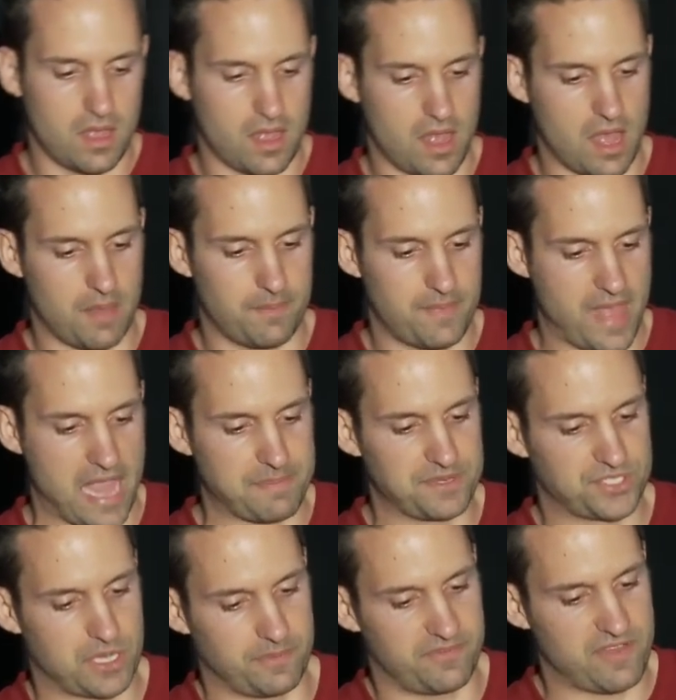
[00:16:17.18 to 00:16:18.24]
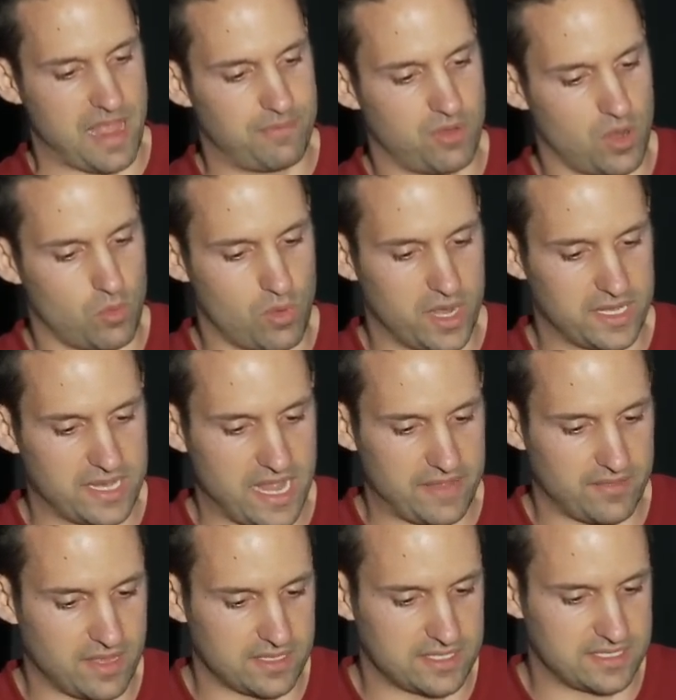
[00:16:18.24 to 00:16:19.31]
ECMAScript 5.1
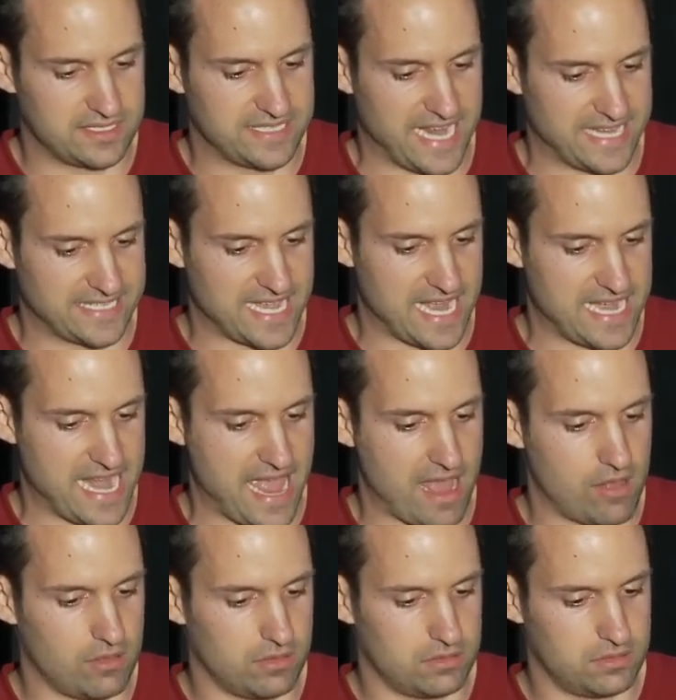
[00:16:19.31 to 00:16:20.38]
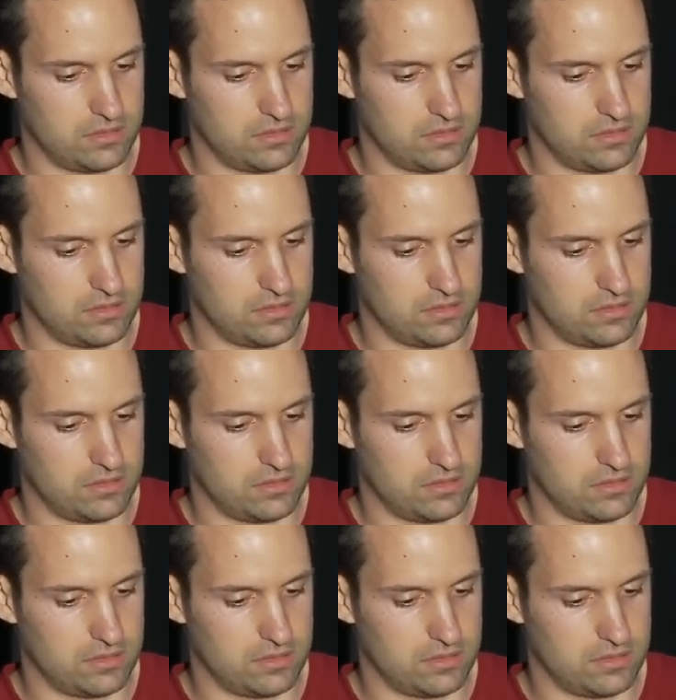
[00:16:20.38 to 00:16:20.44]
gave us date.now,